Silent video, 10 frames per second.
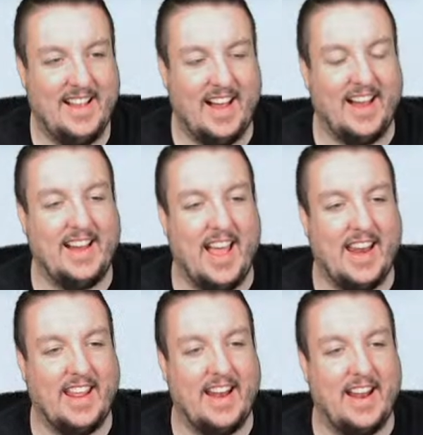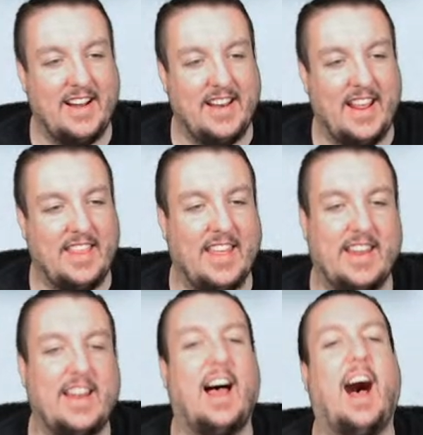I gotta get underneath it.
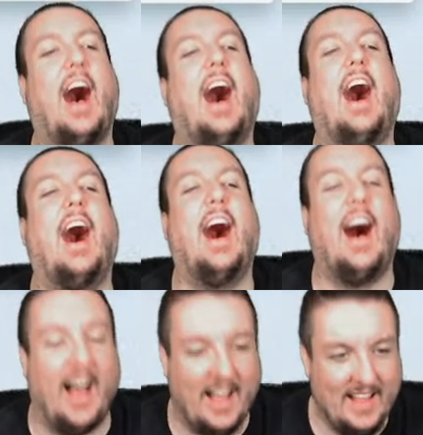Ah,